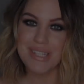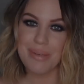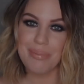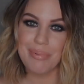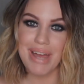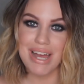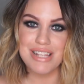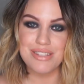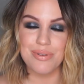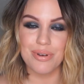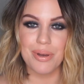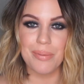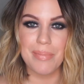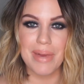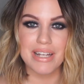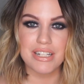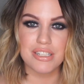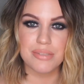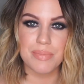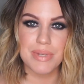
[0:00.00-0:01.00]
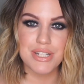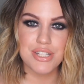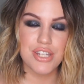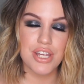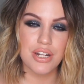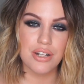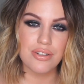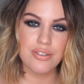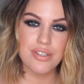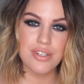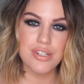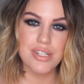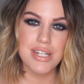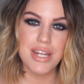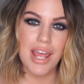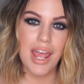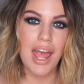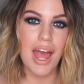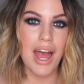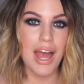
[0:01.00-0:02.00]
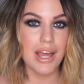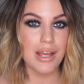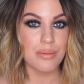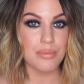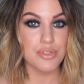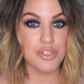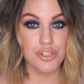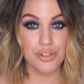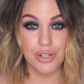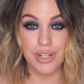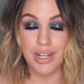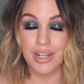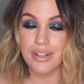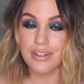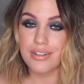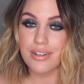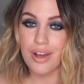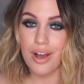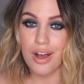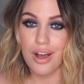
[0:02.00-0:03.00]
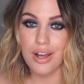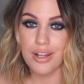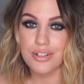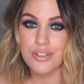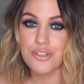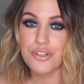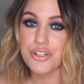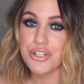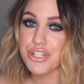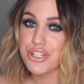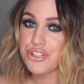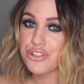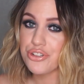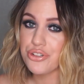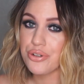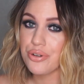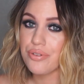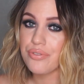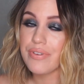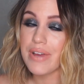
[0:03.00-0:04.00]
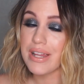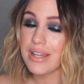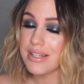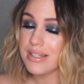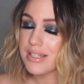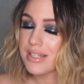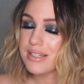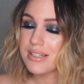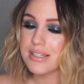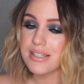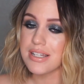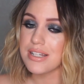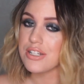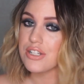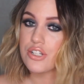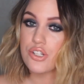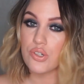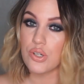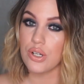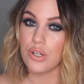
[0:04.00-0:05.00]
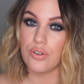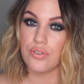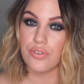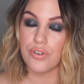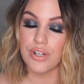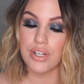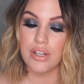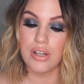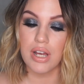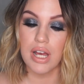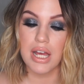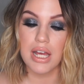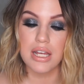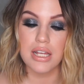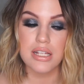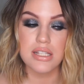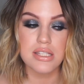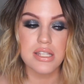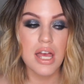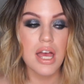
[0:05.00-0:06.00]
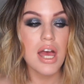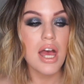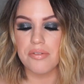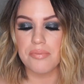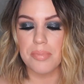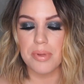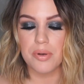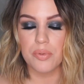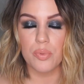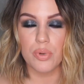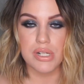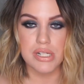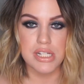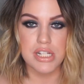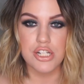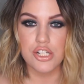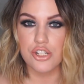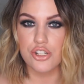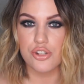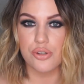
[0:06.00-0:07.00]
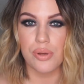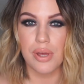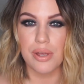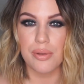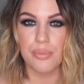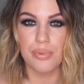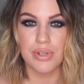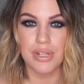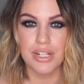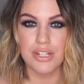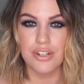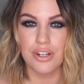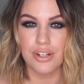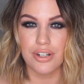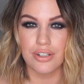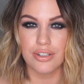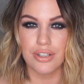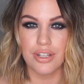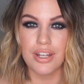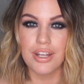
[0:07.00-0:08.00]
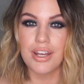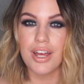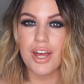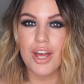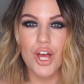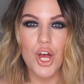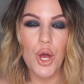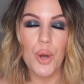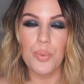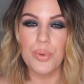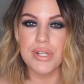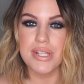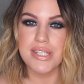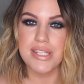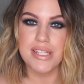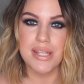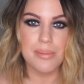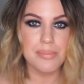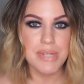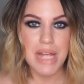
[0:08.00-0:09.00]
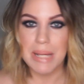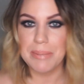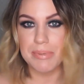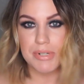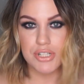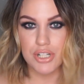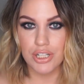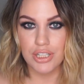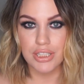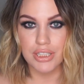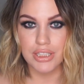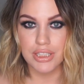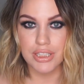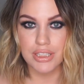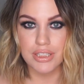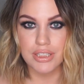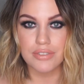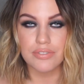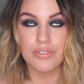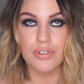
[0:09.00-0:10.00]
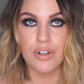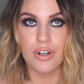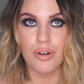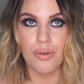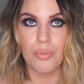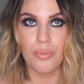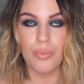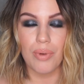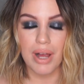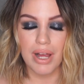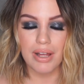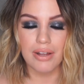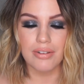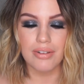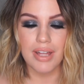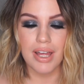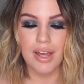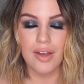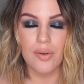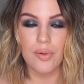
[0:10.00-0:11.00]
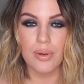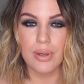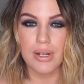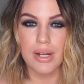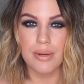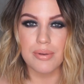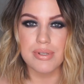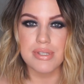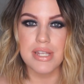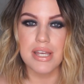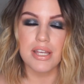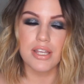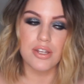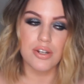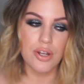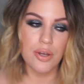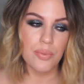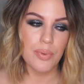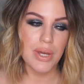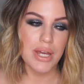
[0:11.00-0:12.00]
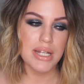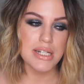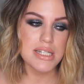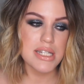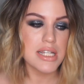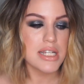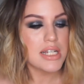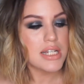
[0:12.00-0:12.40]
up guys, welcome back to my channel. So today I am shooting a non-traditional Valentine's Day tutorial for you guys. I've been wanting to do a really dark look with some type of dark glitter for a while now, and I was like, you know what,